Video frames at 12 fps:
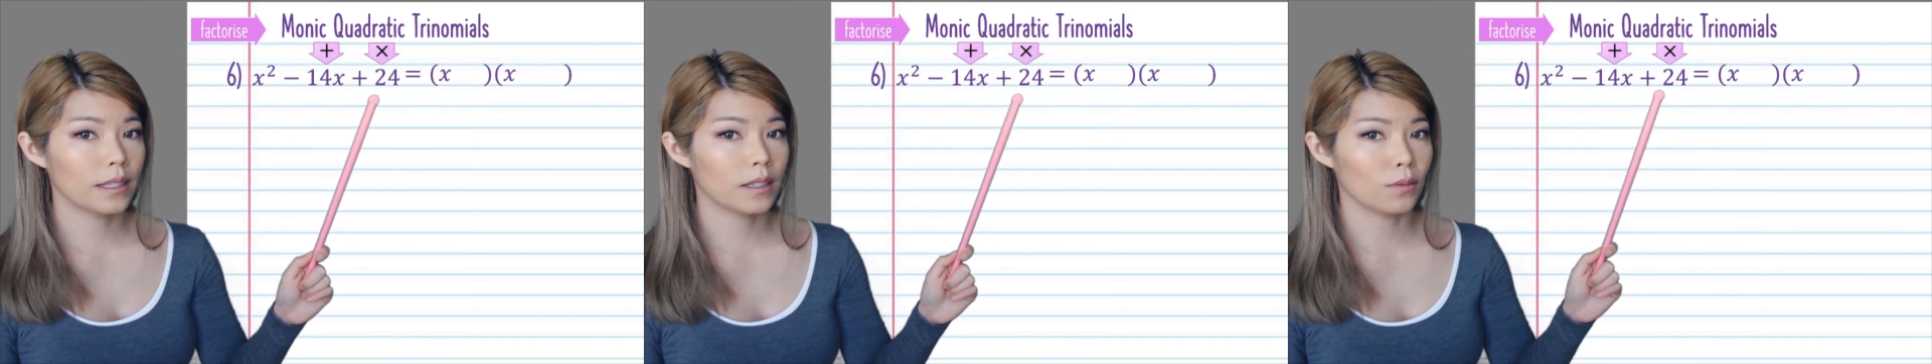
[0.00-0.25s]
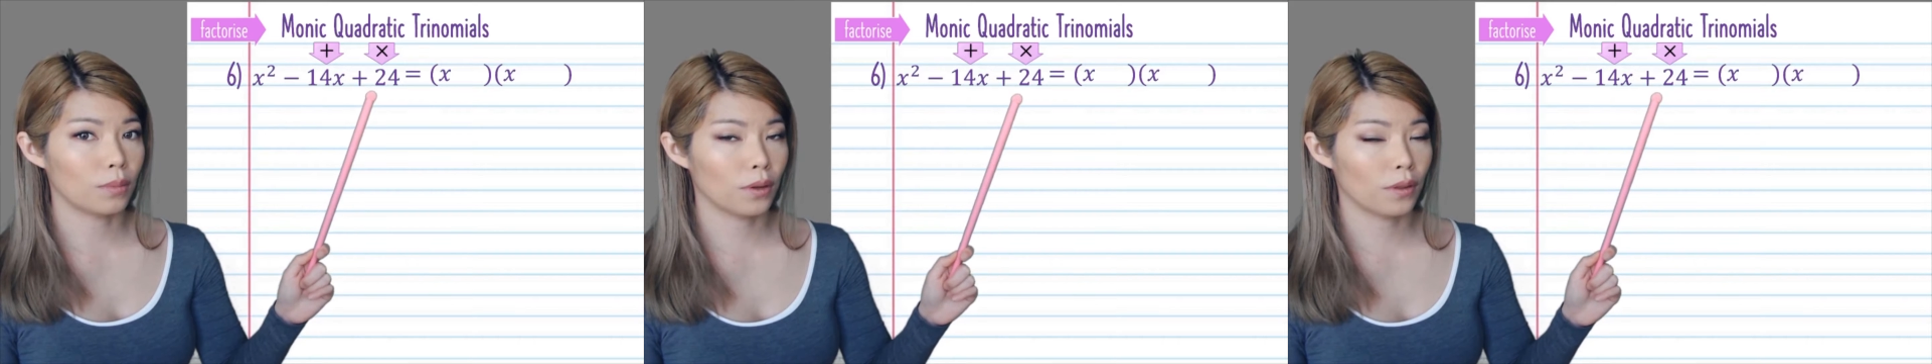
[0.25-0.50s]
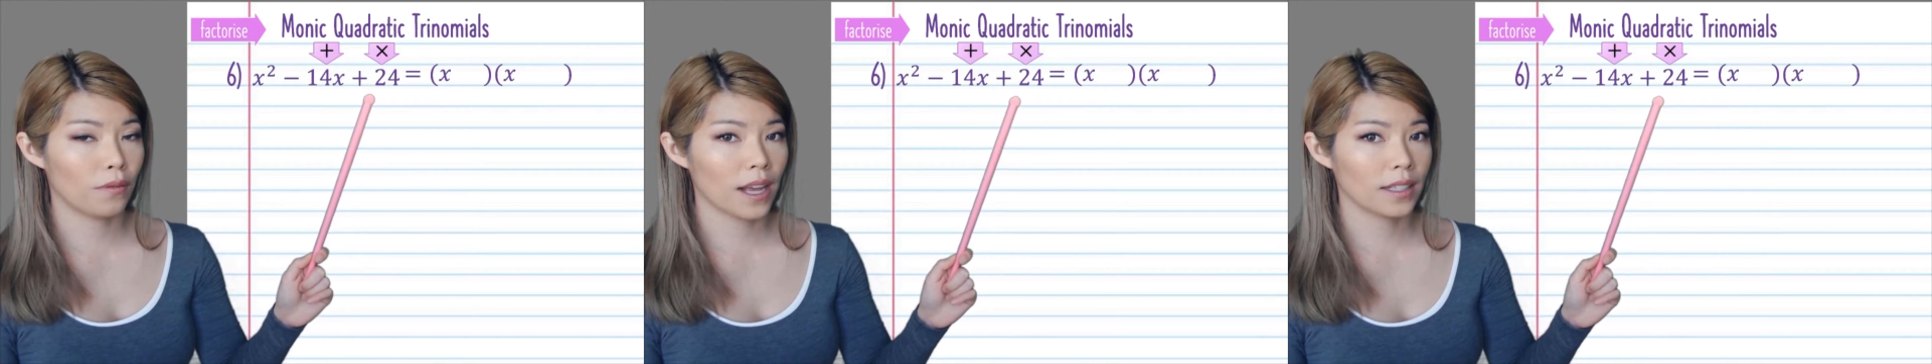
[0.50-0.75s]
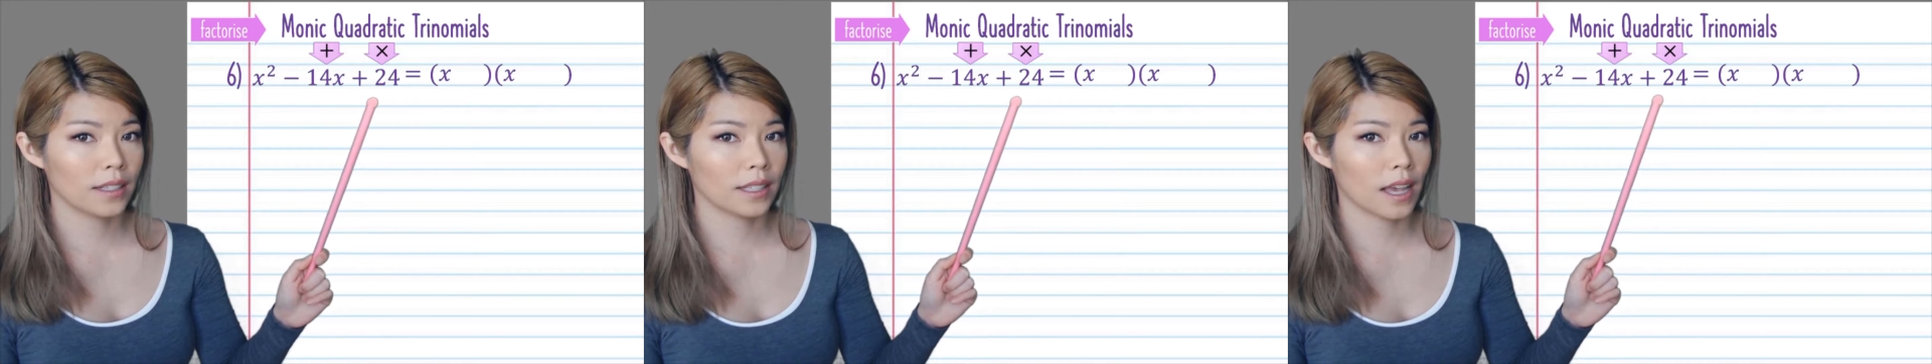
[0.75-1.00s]
or both
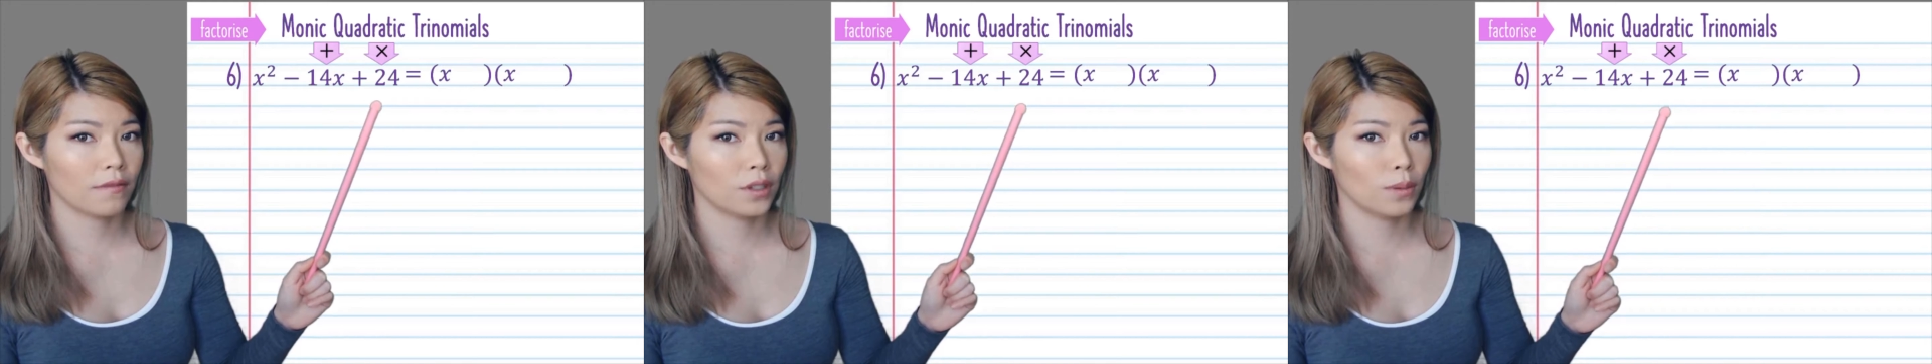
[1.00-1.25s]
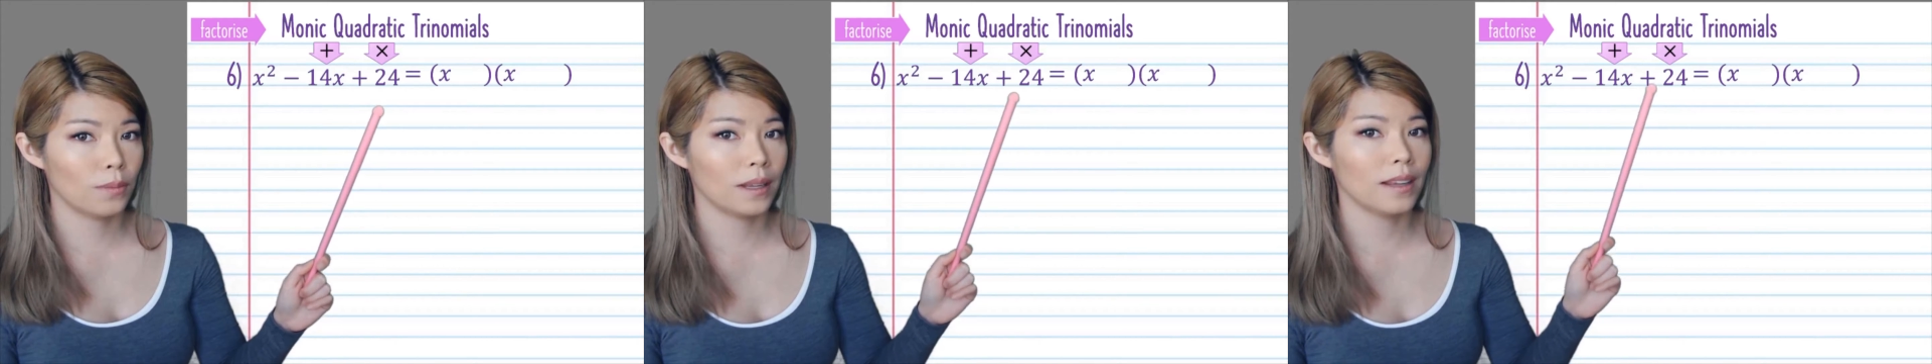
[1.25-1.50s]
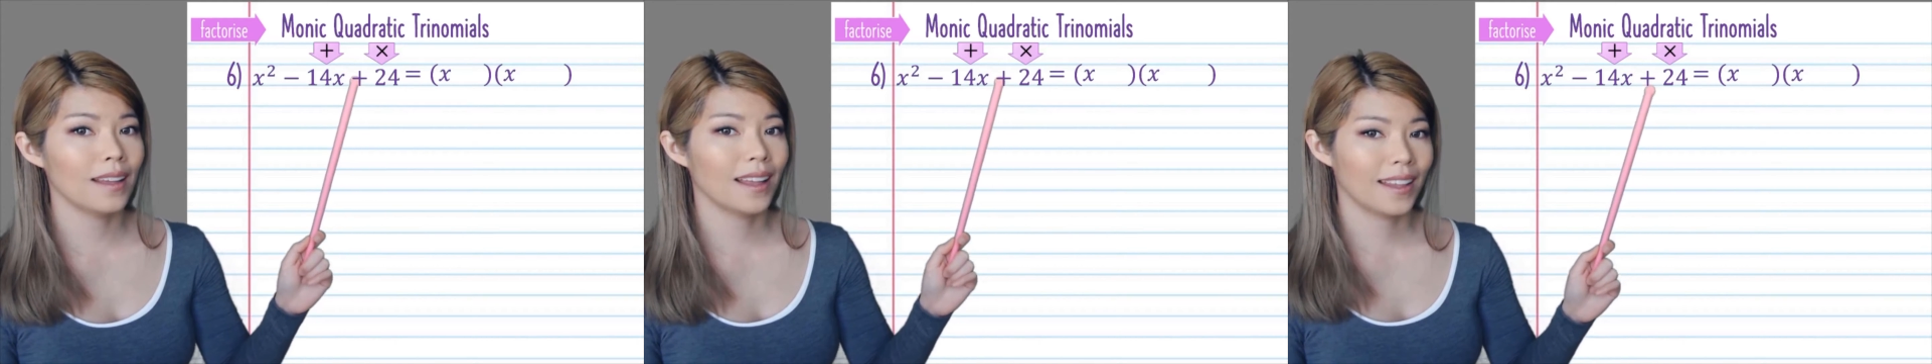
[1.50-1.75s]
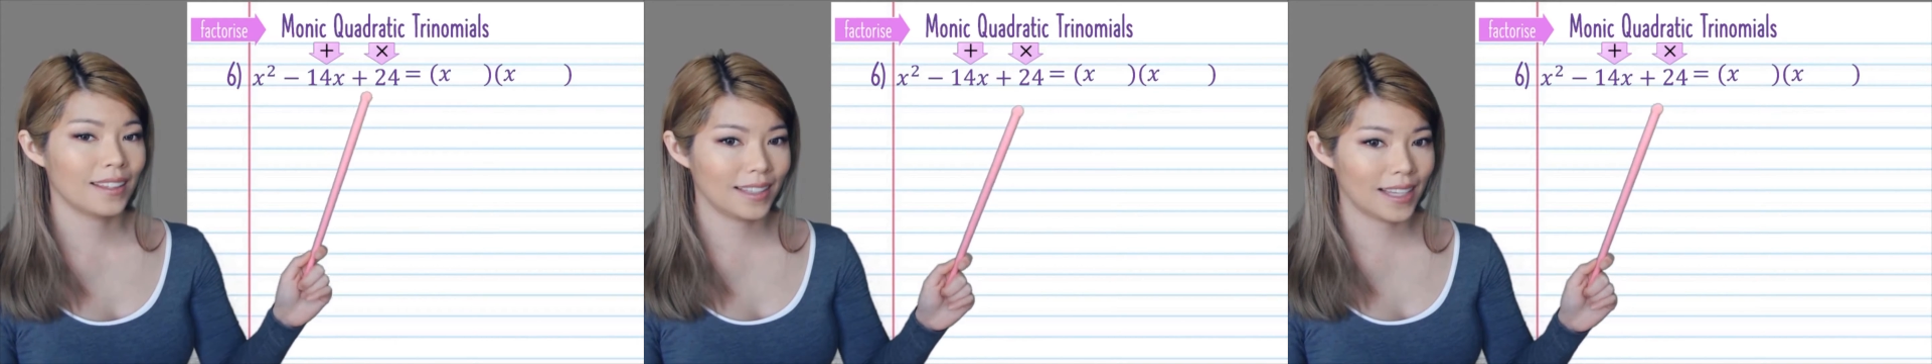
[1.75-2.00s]
factors have to be
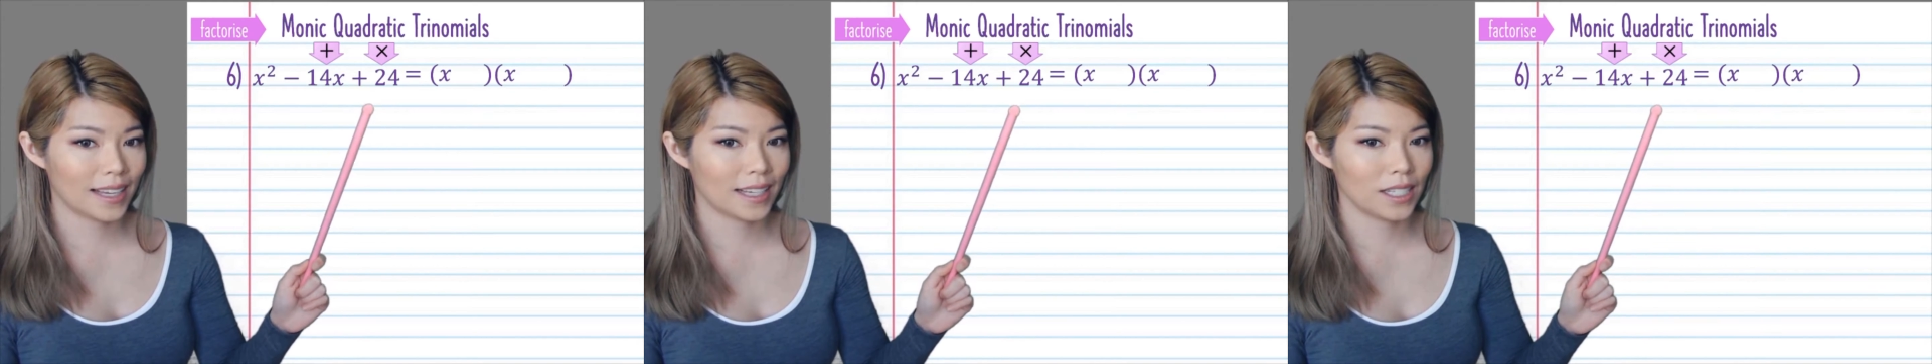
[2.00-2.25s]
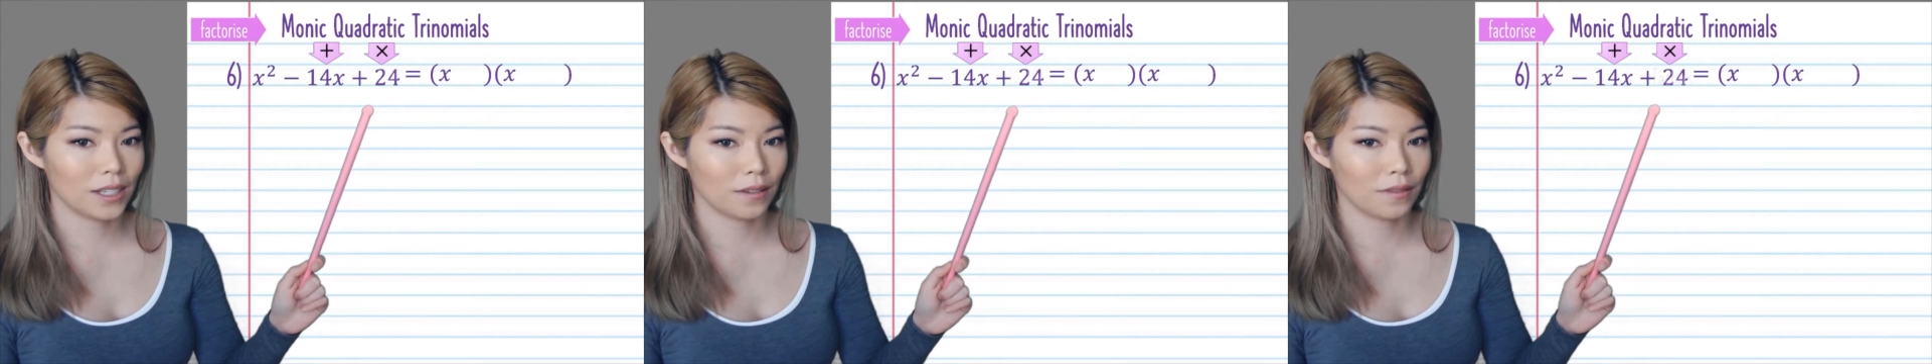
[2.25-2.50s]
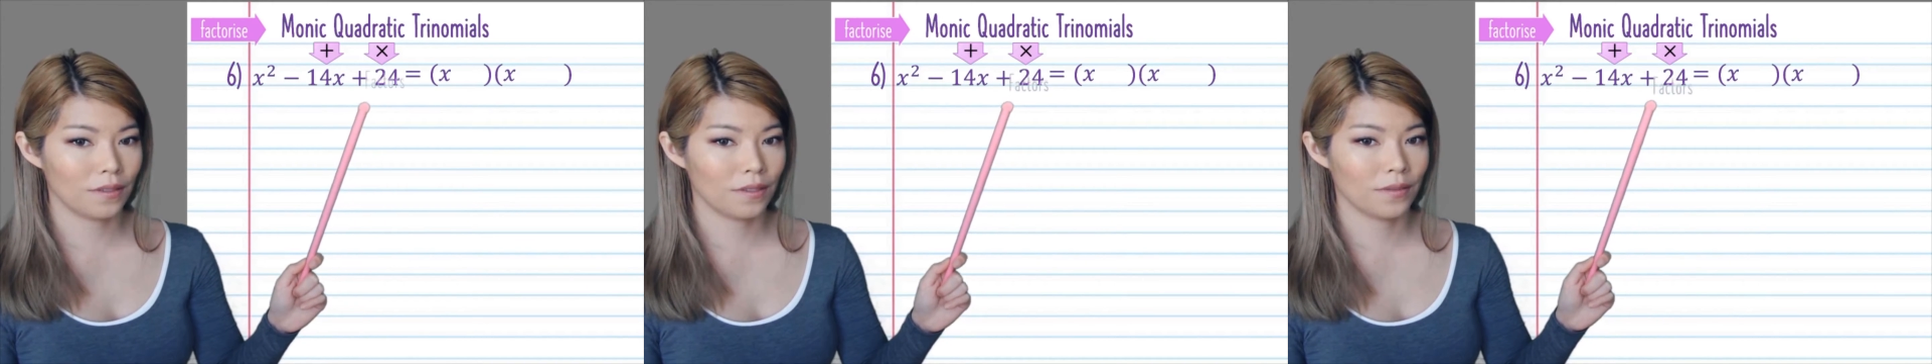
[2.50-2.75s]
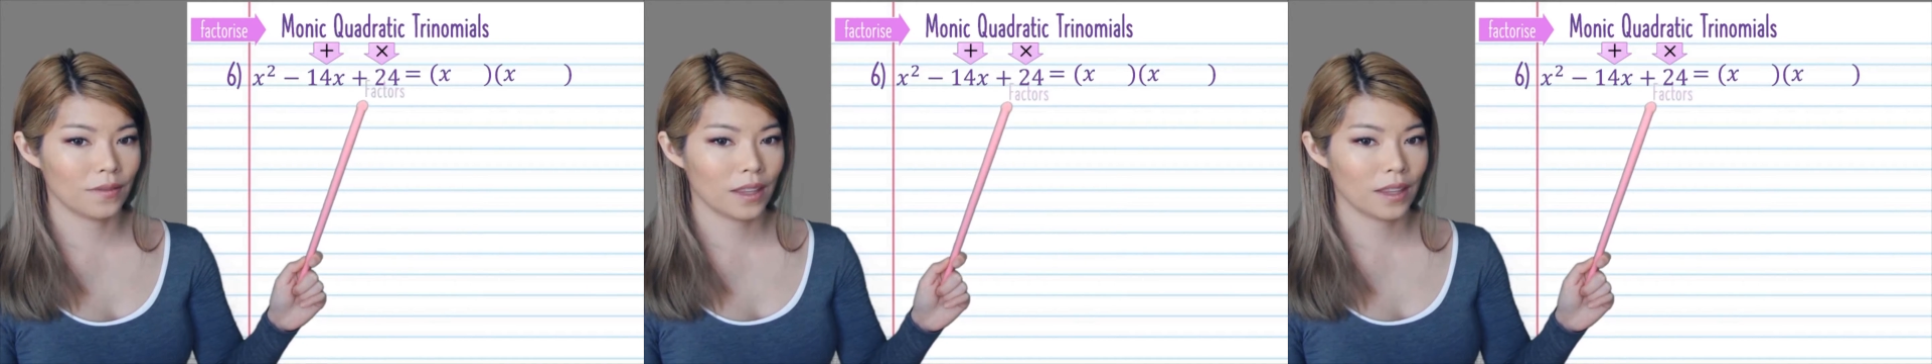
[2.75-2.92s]
negative.